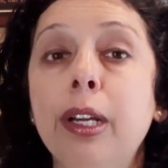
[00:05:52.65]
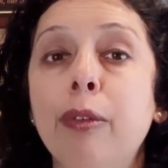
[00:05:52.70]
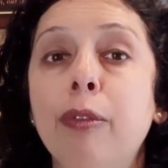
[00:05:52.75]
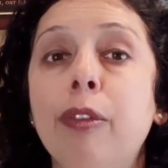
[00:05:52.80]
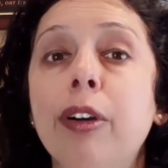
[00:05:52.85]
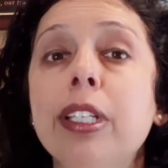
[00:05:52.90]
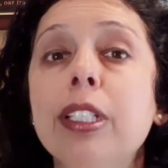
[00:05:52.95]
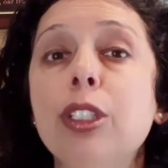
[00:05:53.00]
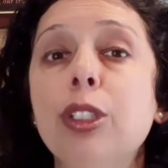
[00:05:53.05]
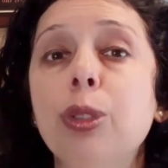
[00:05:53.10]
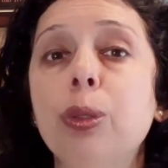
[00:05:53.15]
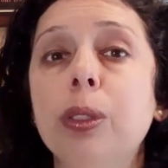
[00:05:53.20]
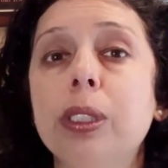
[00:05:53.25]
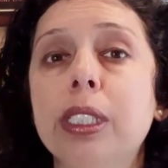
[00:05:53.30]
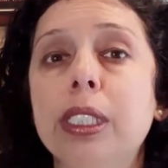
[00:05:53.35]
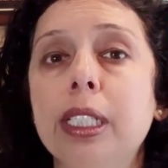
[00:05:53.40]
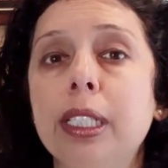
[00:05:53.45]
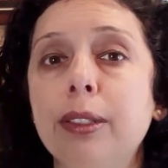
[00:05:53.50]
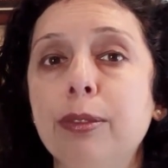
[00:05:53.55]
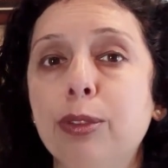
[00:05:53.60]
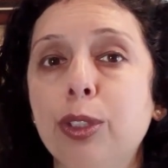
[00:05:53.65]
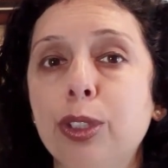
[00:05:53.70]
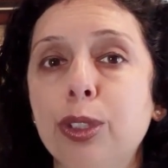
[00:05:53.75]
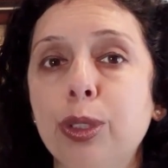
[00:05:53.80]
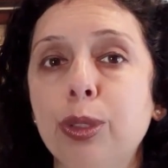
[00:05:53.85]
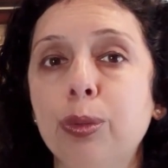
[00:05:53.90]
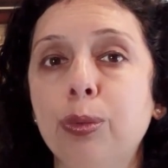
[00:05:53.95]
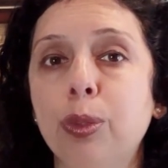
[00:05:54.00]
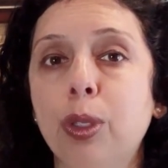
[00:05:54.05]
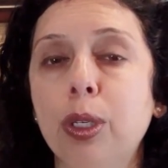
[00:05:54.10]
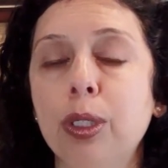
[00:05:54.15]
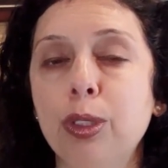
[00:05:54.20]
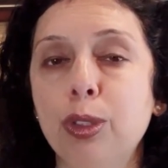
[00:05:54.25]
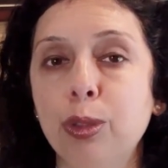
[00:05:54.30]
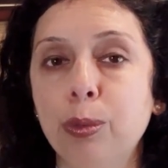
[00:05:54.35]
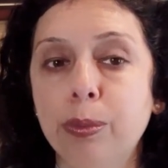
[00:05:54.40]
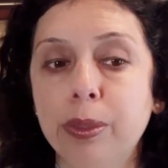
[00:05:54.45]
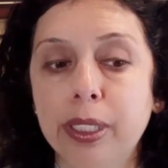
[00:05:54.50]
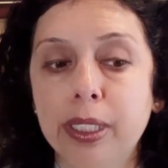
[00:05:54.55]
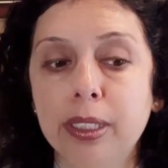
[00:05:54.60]
Once you achieve what you want
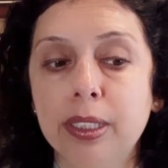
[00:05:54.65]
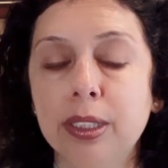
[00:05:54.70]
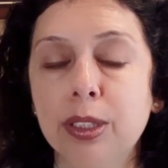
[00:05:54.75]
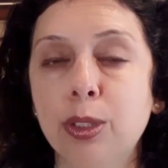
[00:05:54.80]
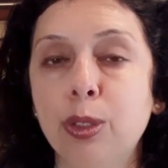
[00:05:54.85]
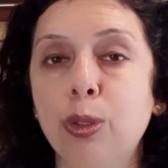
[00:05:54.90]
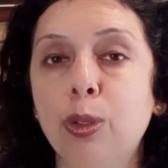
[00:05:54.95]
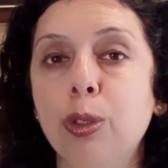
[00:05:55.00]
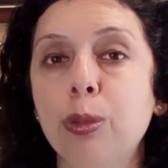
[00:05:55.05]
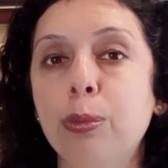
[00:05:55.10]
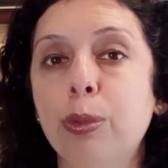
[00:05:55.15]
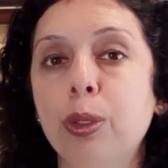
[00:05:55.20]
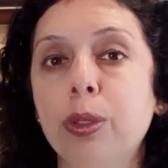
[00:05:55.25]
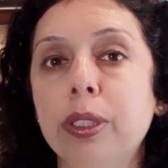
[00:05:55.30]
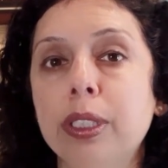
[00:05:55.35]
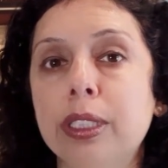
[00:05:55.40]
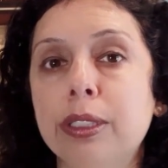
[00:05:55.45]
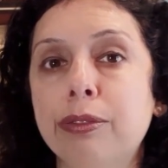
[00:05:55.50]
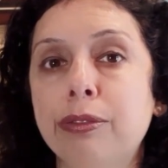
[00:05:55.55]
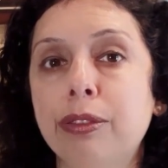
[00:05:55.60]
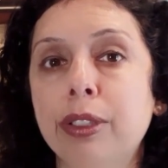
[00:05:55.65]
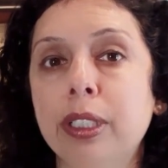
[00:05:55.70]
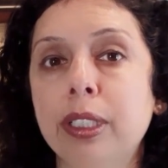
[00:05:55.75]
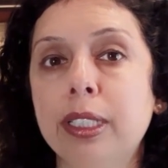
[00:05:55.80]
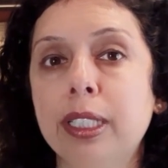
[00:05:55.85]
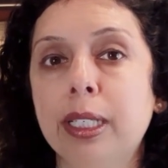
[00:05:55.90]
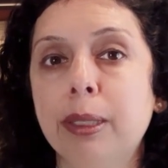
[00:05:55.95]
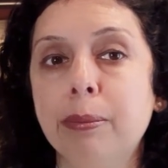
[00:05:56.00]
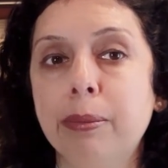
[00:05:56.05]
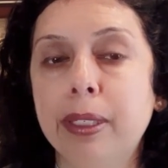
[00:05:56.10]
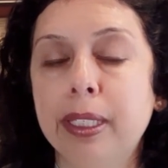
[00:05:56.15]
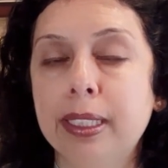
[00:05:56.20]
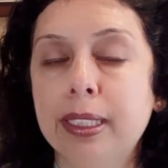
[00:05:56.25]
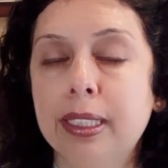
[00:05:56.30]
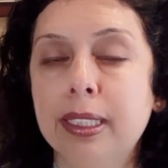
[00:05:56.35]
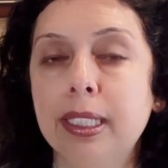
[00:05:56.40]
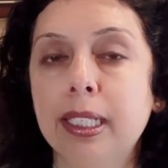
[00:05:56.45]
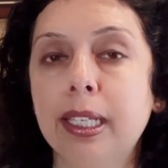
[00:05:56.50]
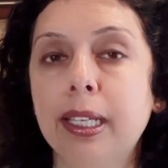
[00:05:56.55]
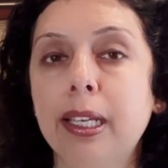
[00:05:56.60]
to be, this notebook is filled up,
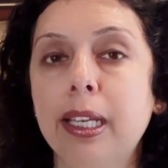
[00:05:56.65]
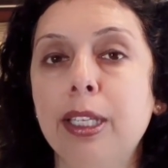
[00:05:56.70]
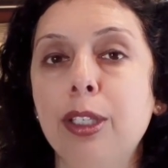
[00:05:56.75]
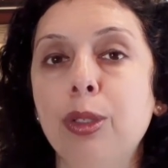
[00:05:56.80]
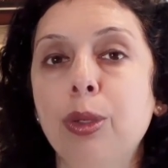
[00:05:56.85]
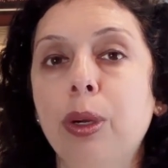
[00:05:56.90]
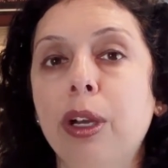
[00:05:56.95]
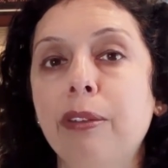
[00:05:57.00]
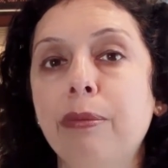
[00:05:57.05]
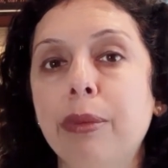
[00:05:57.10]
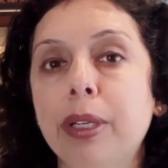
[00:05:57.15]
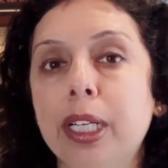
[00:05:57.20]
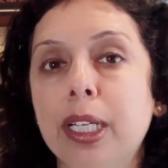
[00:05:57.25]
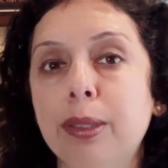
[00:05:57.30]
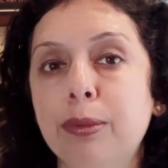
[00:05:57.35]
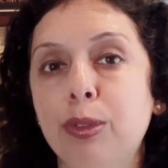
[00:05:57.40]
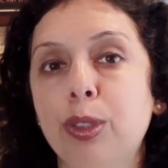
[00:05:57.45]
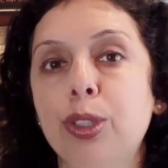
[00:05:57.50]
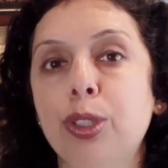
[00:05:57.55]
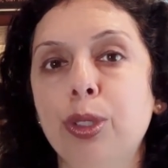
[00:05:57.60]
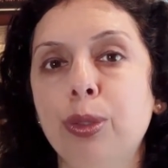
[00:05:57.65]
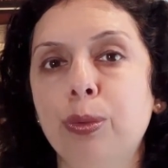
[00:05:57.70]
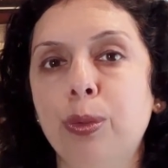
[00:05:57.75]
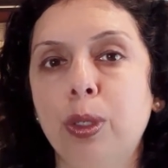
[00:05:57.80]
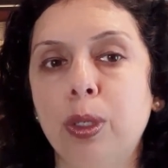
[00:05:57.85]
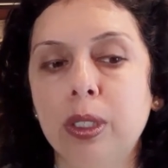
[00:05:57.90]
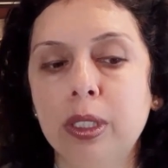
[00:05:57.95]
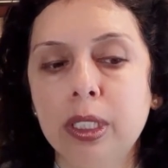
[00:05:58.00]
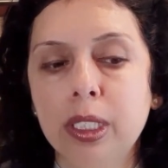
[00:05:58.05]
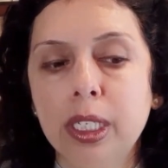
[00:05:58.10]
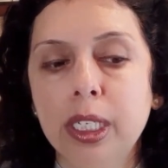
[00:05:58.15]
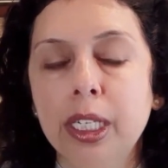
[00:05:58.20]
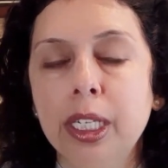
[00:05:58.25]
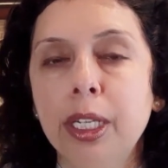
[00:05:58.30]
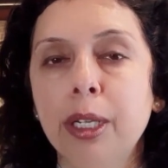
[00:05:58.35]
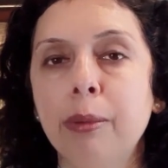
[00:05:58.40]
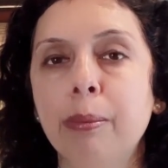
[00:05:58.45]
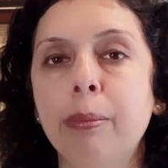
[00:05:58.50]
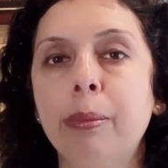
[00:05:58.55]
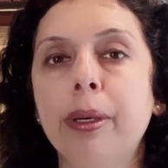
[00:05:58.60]
let's say, and you have become what you want,
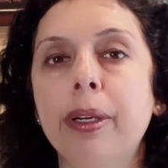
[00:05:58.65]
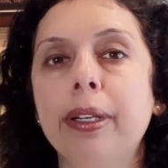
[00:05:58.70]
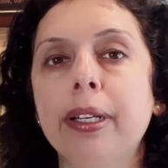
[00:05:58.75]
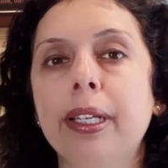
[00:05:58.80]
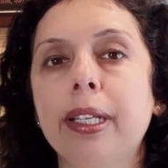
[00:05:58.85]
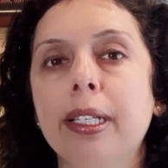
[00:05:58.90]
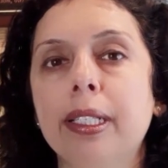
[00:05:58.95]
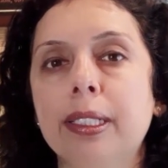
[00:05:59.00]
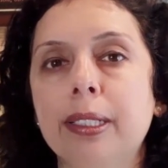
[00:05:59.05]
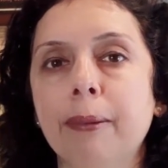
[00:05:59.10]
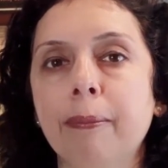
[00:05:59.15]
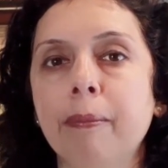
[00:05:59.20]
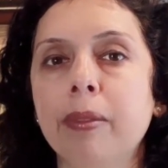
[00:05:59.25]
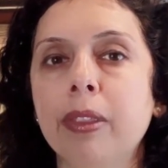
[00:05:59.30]
bury it.